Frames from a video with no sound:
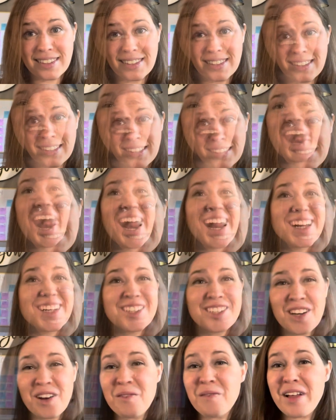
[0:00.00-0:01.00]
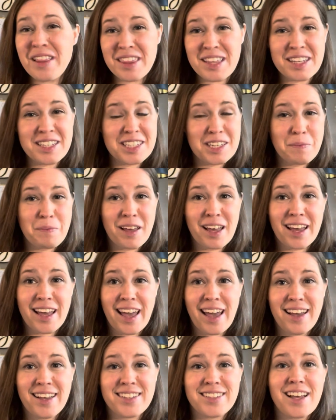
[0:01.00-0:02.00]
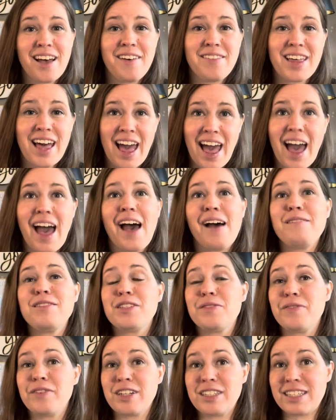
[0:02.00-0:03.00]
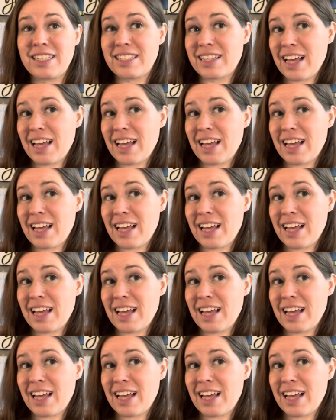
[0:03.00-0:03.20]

Now, I don't want this to be a case of the haves versus